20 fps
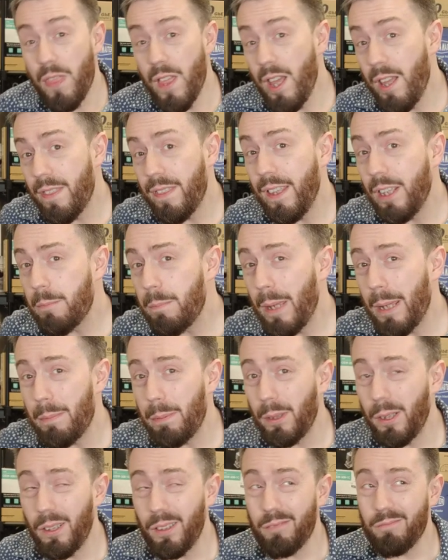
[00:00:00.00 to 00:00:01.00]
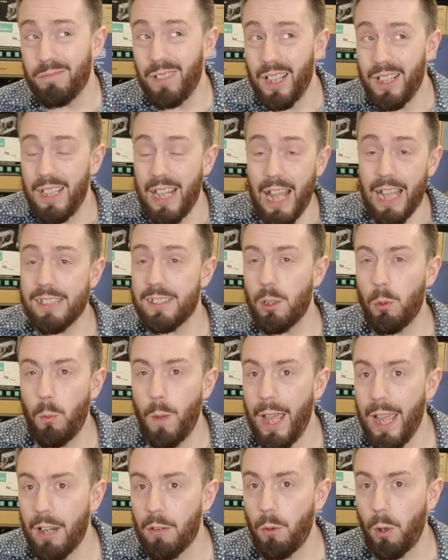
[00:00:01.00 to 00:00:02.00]
Third thing people are less
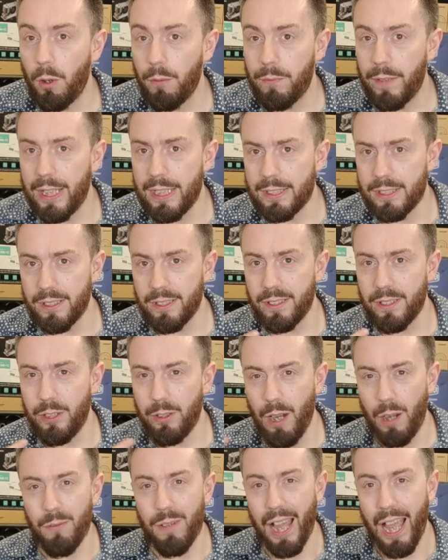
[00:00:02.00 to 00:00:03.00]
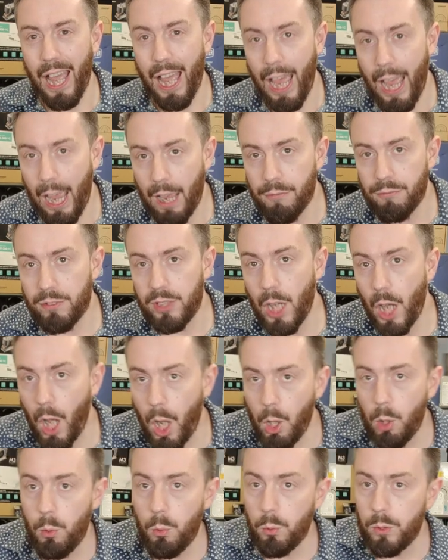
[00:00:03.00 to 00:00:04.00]
aware of is you don't have to
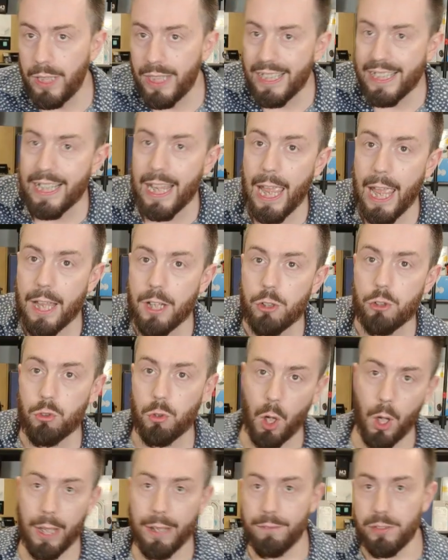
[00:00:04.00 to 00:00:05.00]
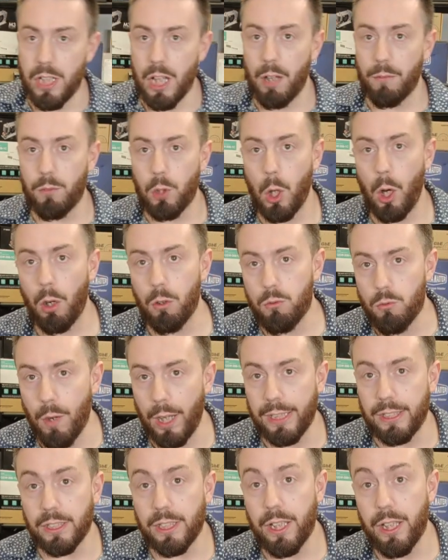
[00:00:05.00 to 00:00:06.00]
only get drives that have got
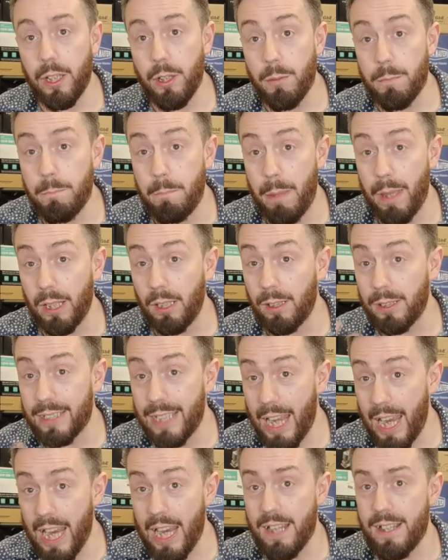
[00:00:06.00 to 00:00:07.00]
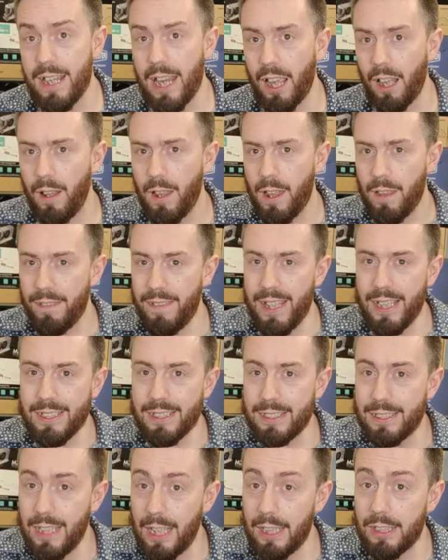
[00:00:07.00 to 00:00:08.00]
rescue built in. Now,
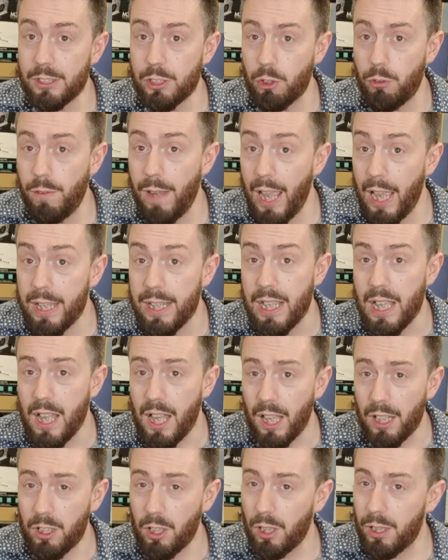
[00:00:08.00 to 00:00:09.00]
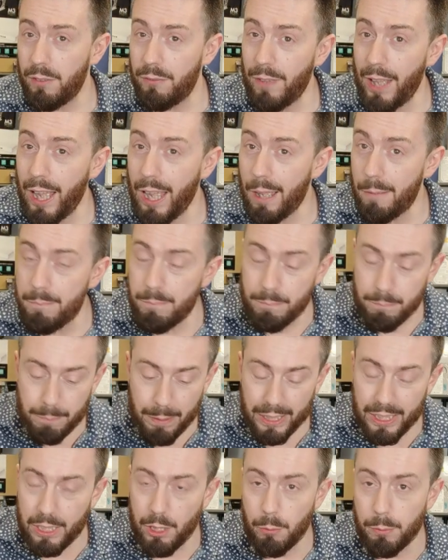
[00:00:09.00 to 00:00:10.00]
this does create a kind of
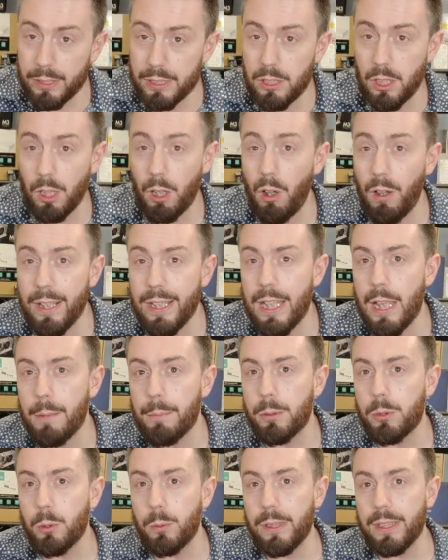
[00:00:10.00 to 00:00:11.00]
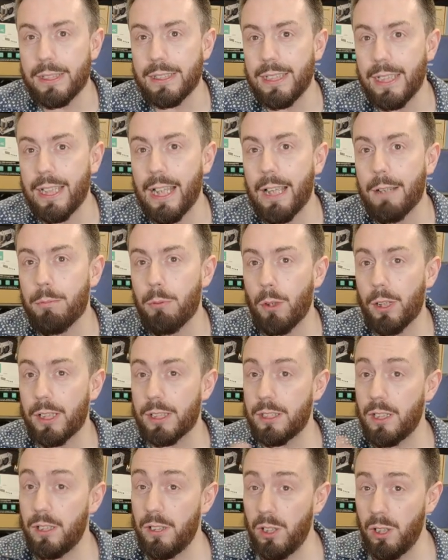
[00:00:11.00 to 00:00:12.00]
ambiguous line there between Seagate
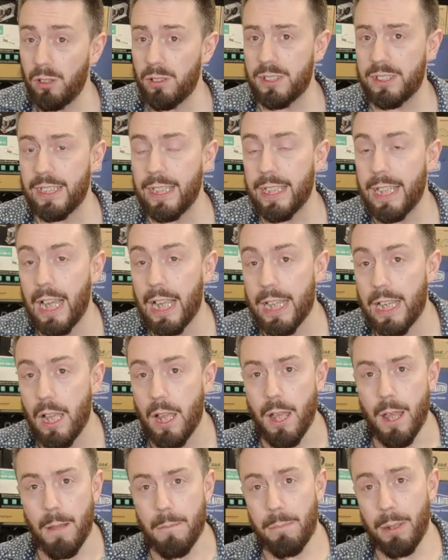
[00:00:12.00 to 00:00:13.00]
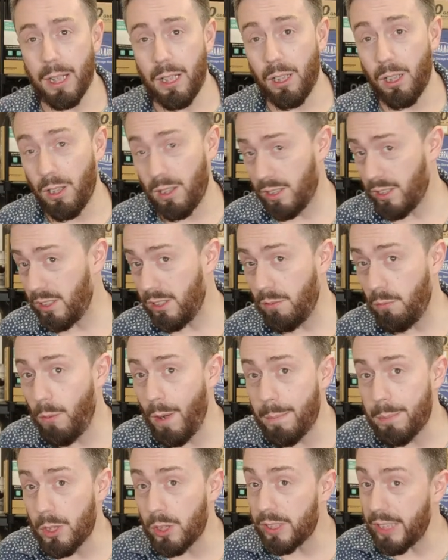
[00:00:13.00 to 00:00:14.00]
products and non Seagate, but lots
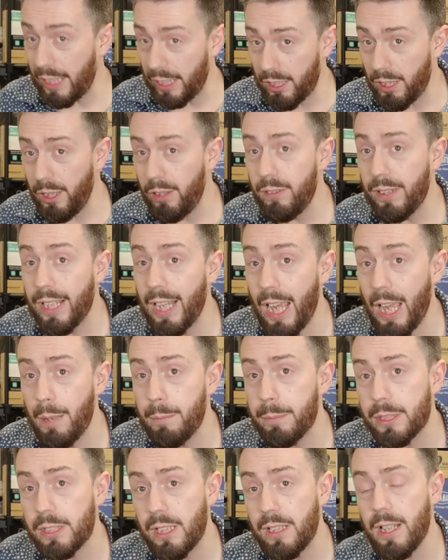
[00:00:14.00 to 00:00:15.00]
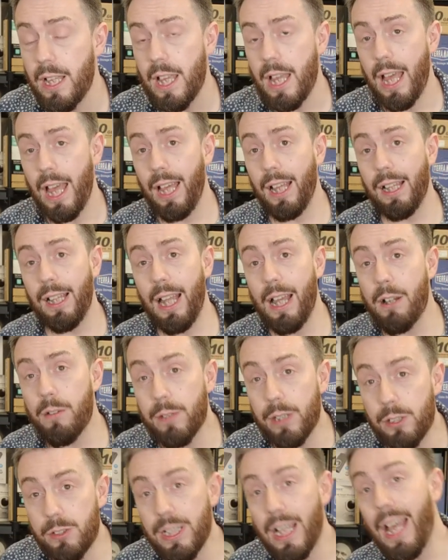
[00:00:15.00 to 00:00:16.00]
of websites, including Amazon,
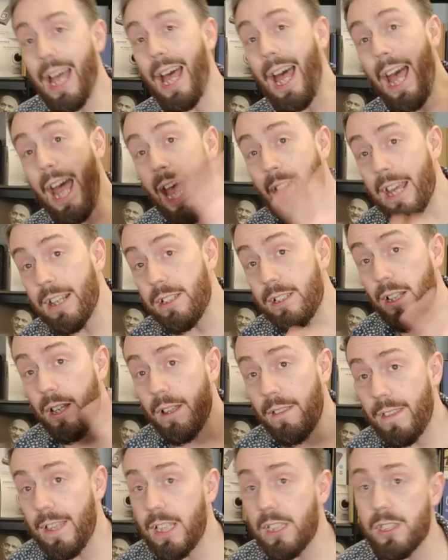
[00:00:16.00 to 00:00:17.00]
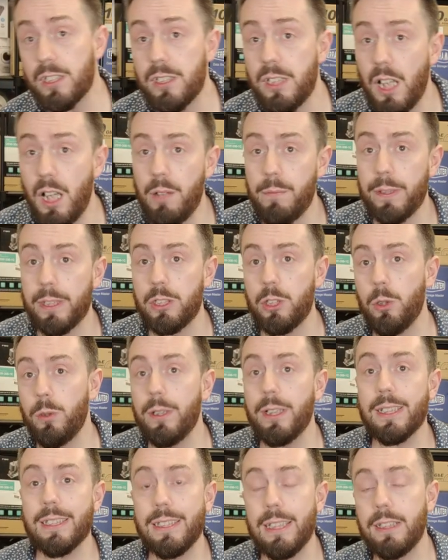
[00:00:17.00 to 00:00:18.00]
allow you to add this service
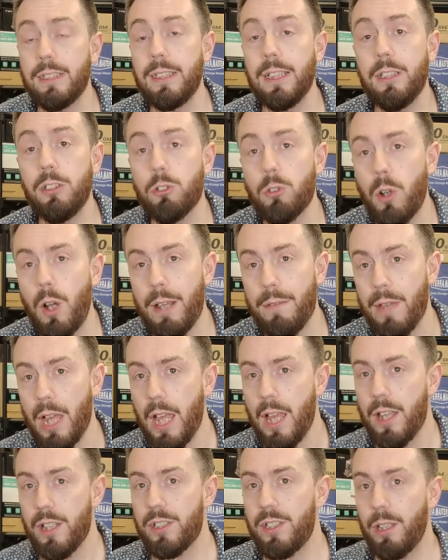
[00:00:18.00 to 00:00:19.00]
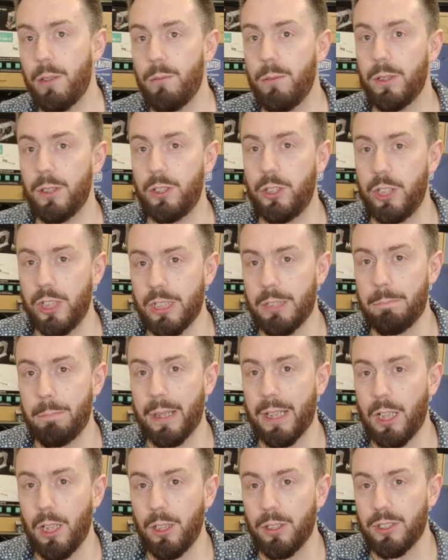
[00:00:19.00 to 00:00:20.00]
to an existing drive. So
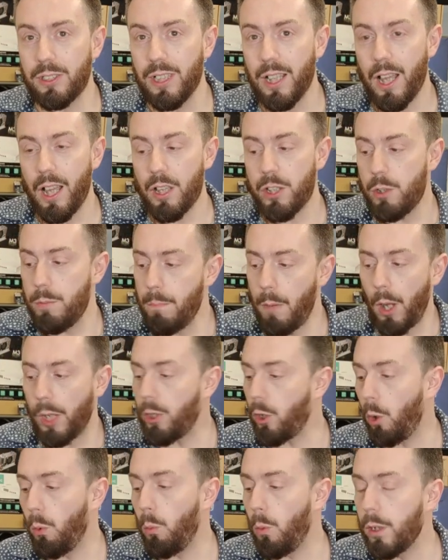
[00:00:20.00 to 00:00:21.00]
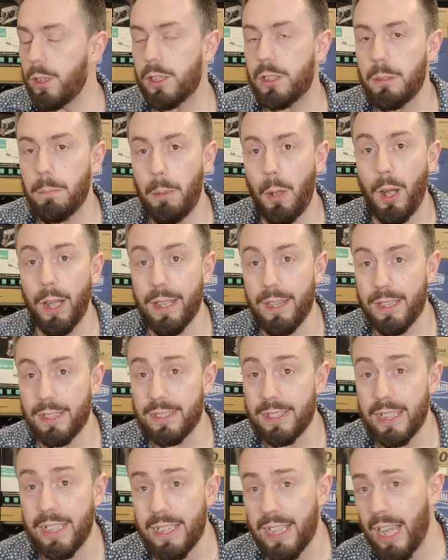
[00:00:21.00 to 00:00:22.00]
just because you might not want to buy
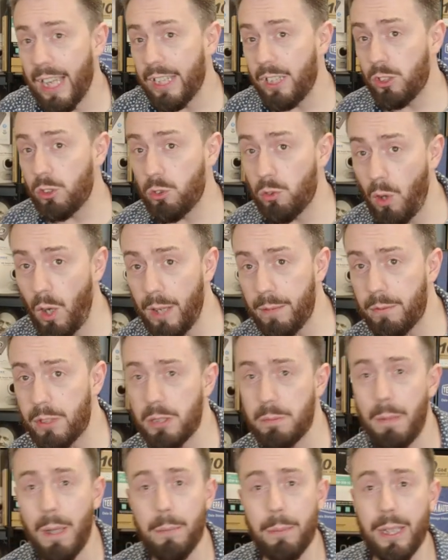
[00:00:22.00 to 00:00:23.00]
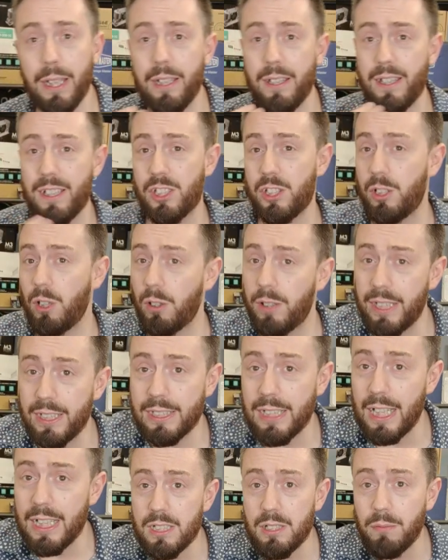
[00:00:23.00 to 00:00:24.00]
the Seagate drive because maybe stock
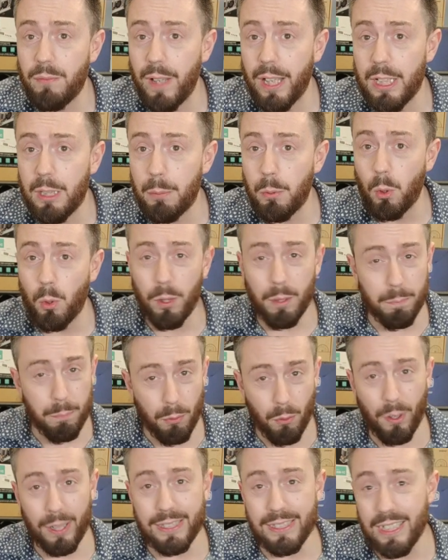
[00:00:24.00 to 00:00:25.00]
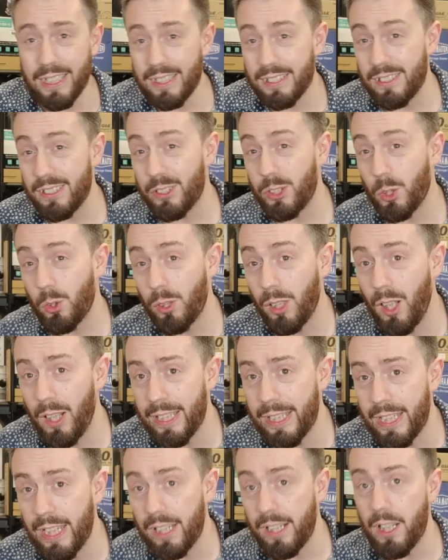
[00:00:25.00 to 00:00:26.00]
less available or the pricing isn't to your
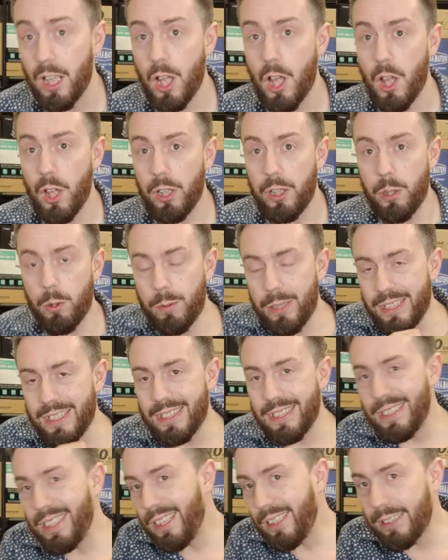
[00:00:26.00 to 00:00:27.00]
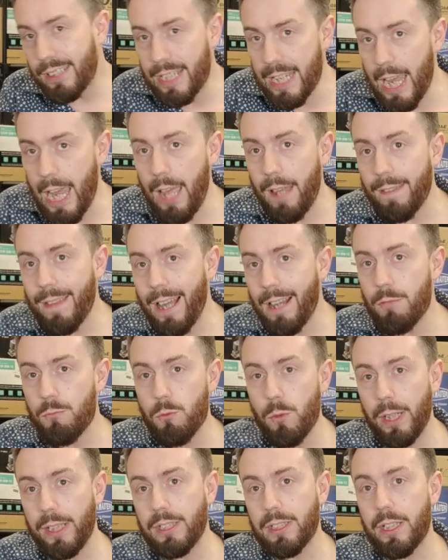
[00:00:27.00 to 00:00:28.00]
liking, you can still get
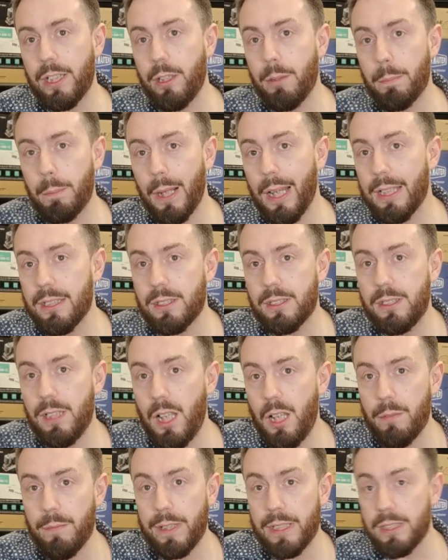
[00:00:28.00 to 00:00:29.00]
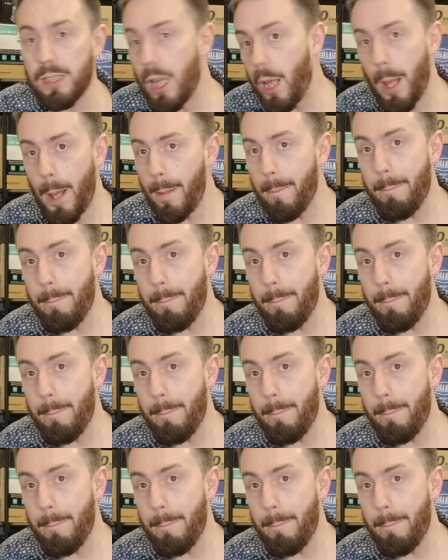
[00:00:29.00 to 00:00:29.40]
that Rescue Plus service